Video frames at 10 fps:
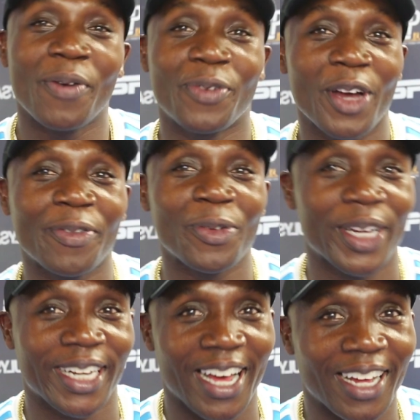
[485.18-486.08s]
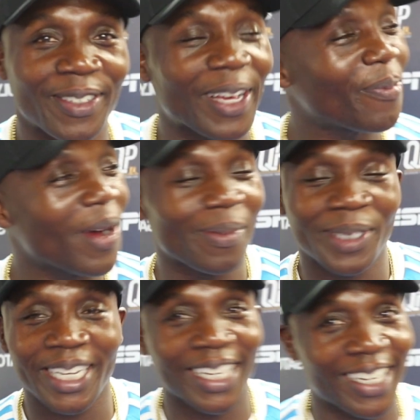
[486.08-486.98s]
Bro, you're everywhere now.
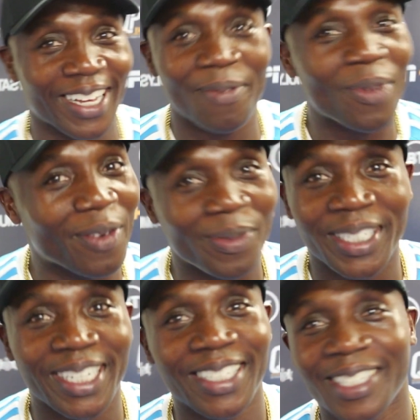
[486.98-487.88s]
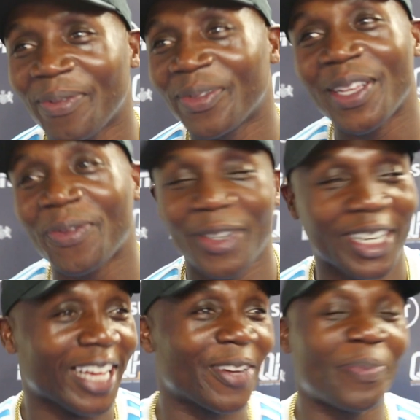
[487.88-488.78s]
I'm checking it. I'm seeing some
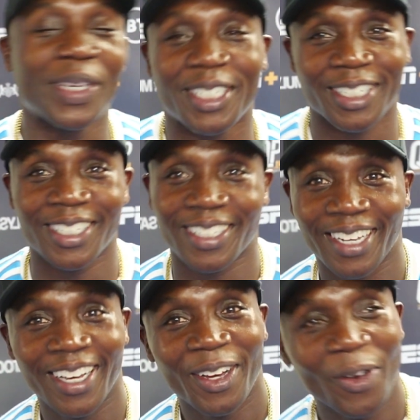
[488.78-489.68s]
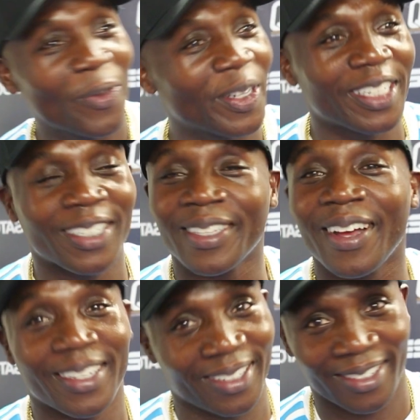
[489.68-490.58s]
different kind of pictures with the
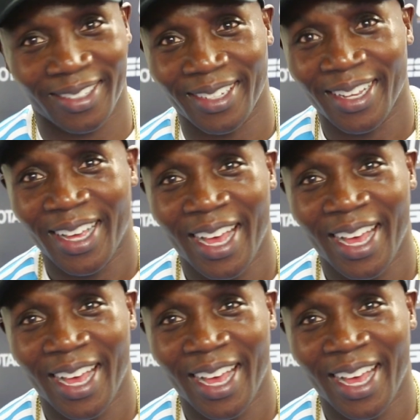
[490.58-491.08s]
stars.